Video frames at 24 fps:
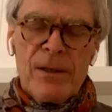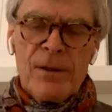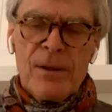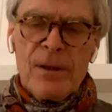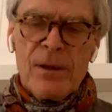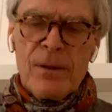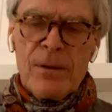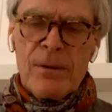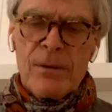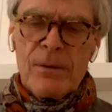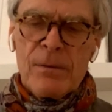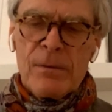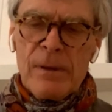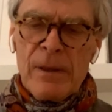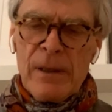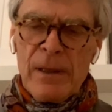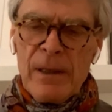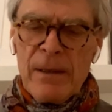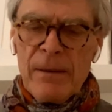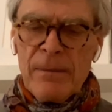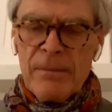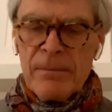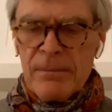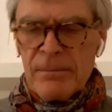you
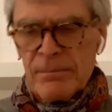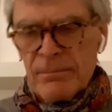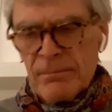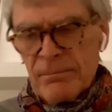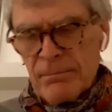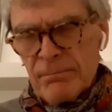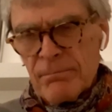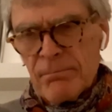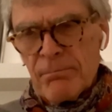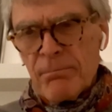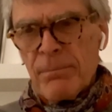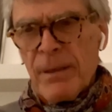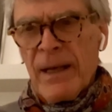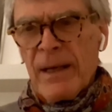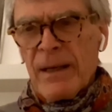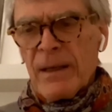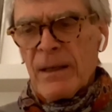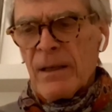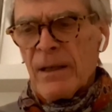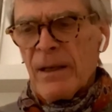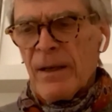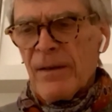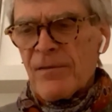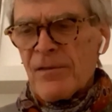know,
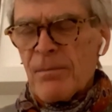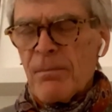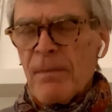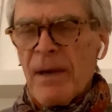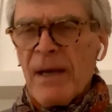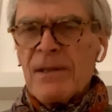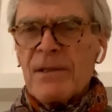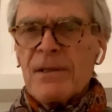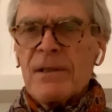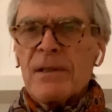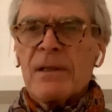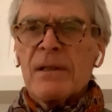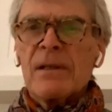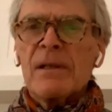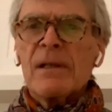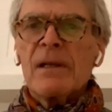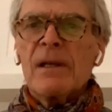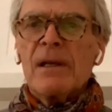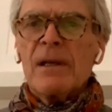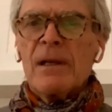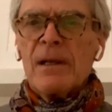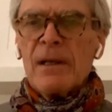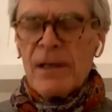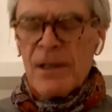Black Lives Matter,
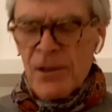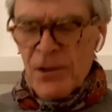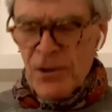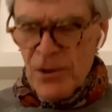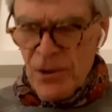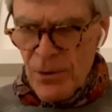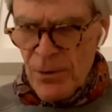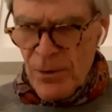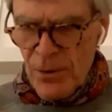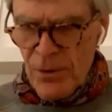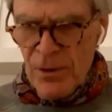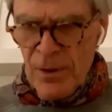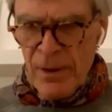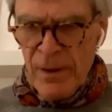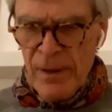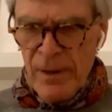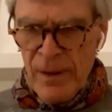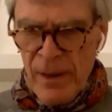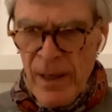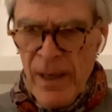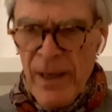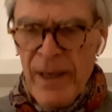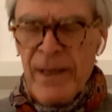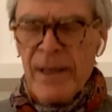issues
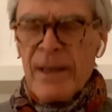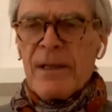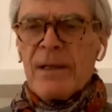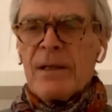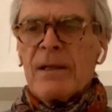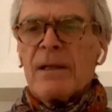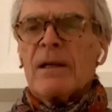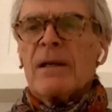like